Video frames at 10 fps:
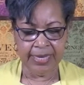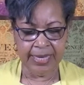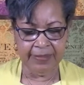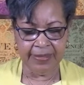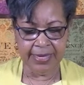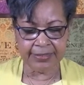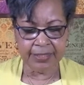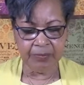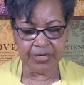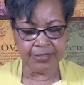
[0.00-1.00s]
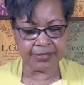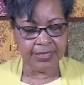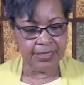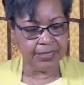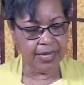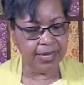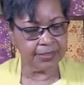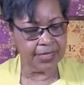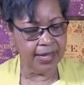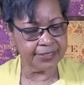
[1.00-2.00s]
And then, because
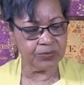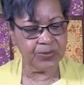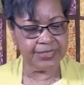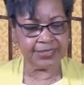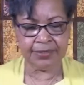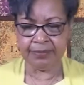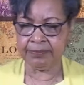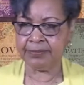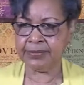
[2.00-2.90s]
God's wisdom,